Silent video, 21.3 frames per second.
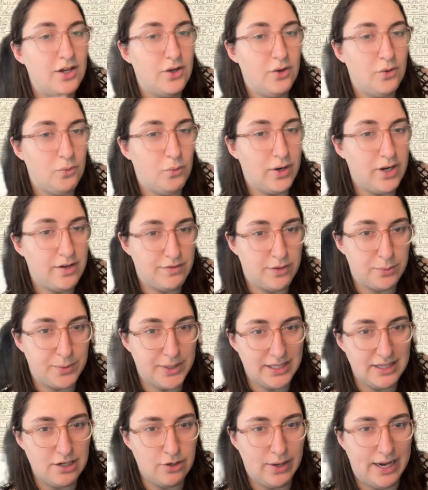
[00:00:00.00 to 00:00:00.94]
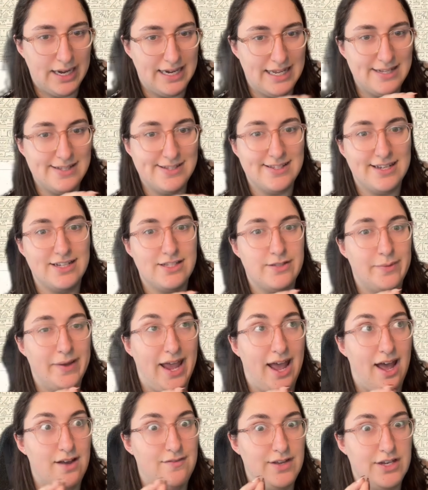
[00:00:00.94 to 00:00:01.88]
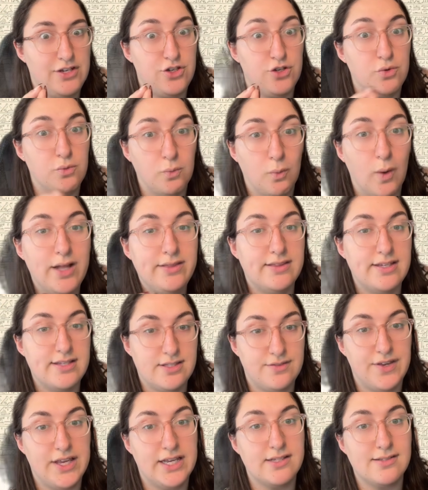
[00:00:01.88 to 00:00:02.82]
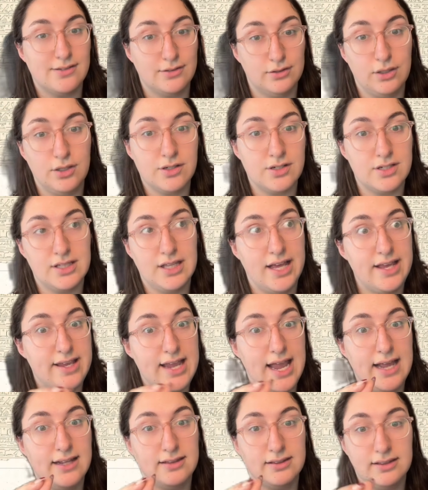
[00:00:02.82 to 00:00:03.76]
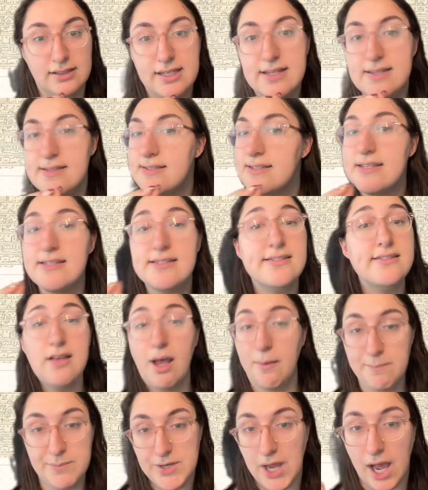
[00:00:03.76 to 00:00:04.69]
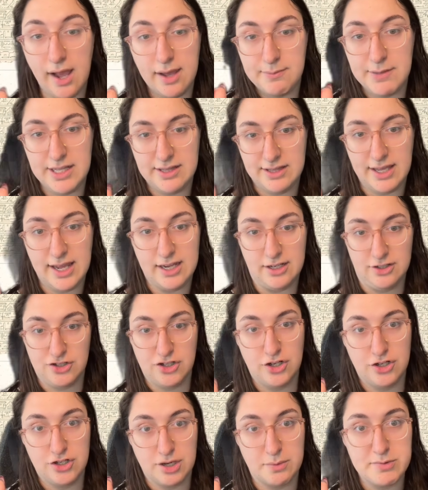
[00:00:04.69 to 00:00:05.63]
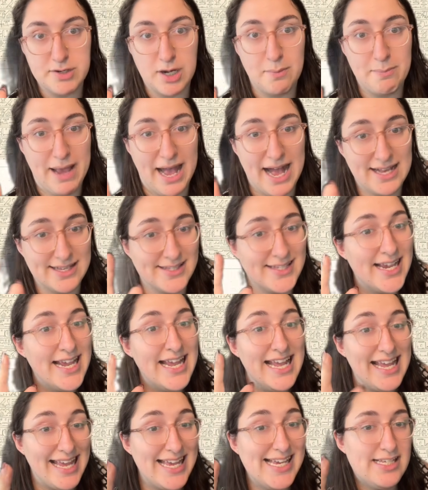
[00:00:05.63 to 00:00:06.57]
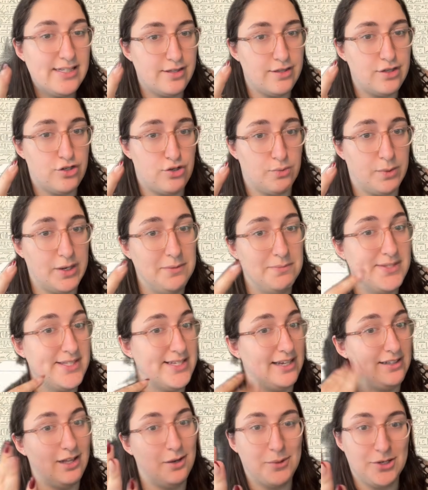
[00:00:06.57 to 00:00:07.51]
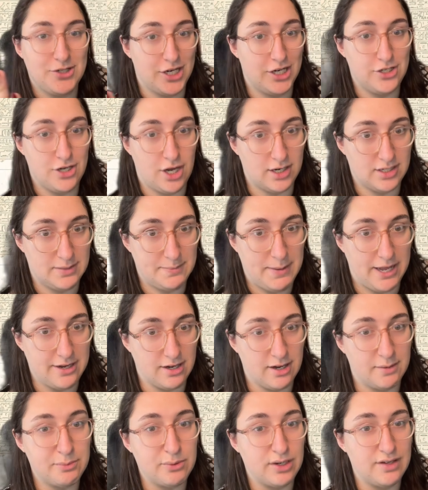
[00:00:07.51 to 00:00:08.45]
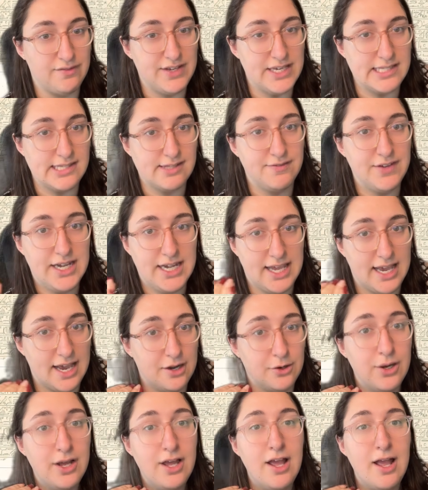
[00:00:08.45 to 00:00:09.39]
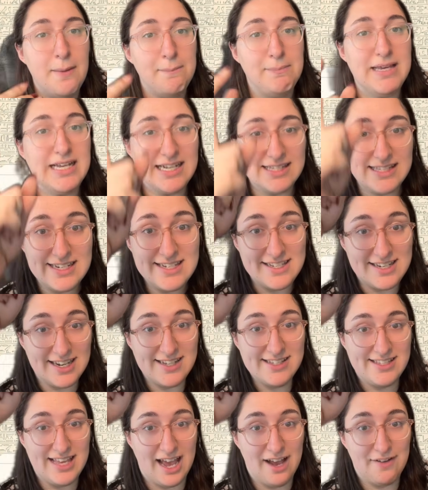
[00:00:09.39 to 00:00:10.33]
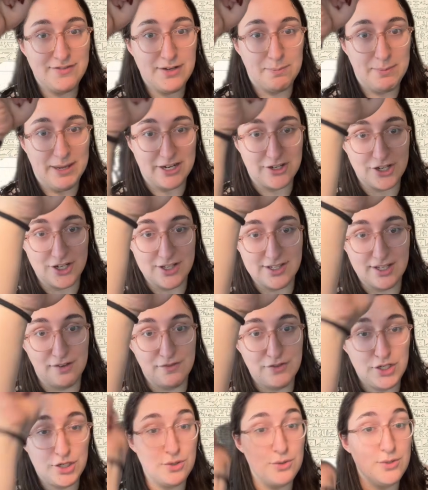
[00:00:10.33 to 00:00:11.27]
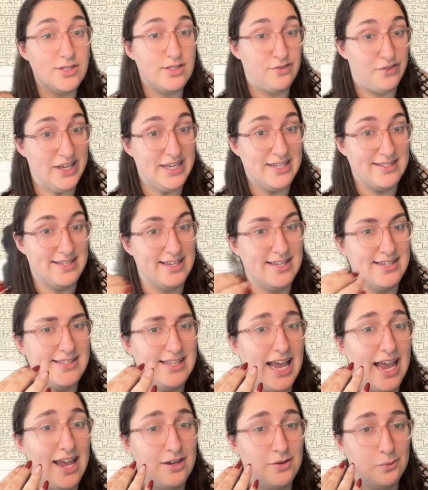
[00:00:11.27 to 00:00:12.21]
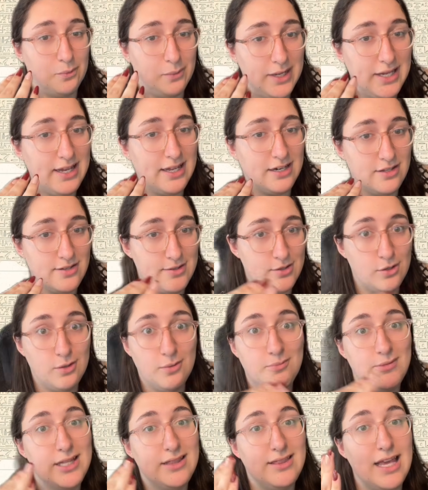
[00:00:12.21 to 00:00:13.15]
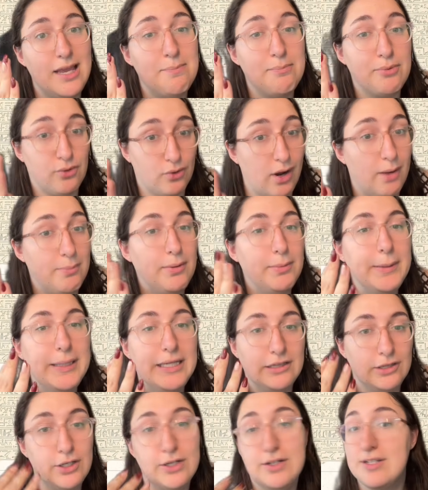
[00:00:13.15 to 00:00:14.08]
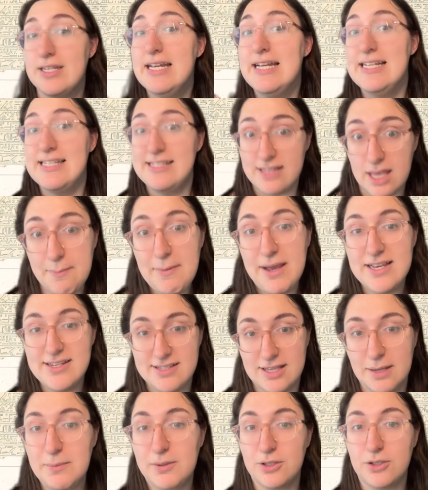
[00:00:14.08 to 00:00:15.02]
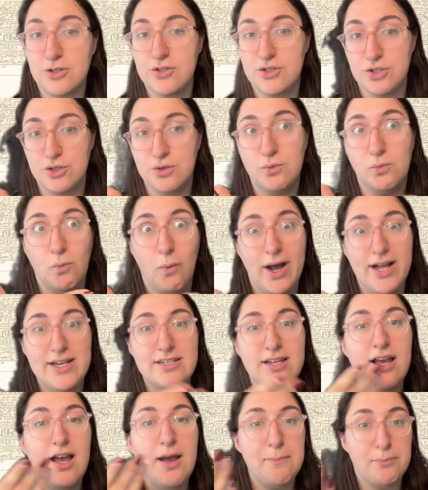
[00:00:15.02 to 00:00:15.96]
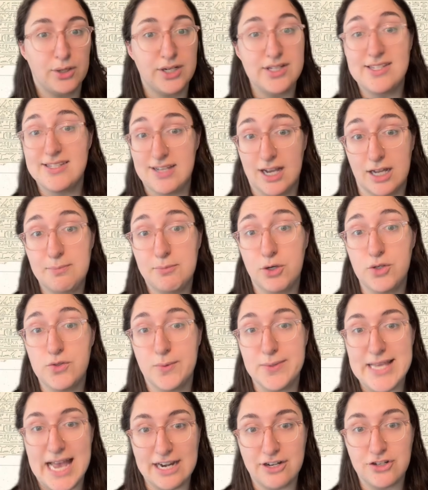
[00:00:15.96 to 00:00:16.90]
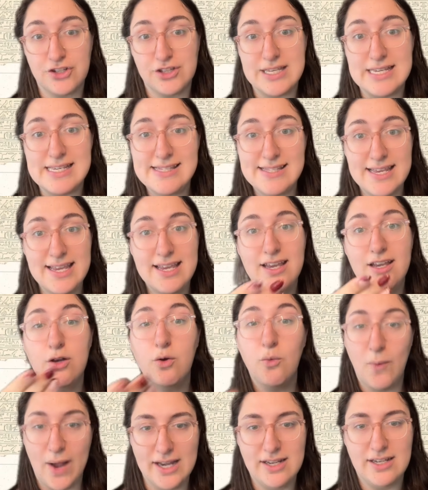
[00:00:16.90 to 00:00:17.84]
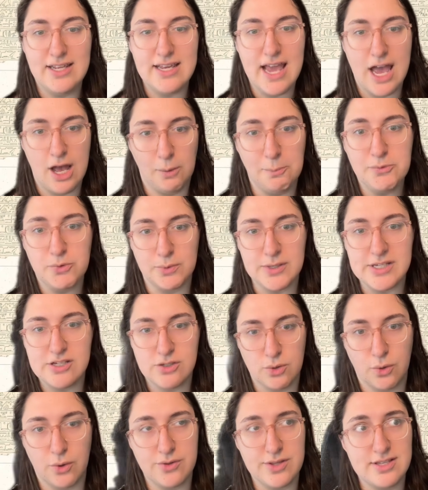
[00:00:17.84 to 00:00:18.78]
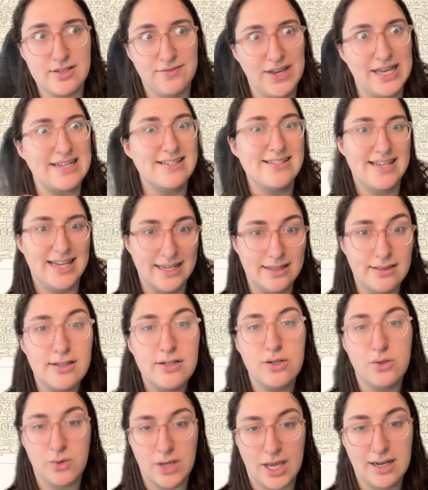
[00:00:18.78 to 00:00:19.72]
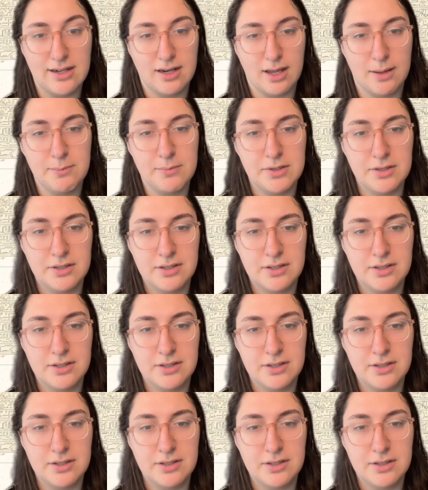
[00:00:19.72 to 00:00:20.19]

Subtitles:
One of the really great insights we have into what the Sphinx looked like at least sometime in the ancient Egyptian past is the dream stela, which I talked about in a previous video, because it does have depictions of two sphinxes, and we can assume that they probably looked semi-similar to what Prince Thutmose was actually seeing when he helped restore the Sphinx in the New Kingdom.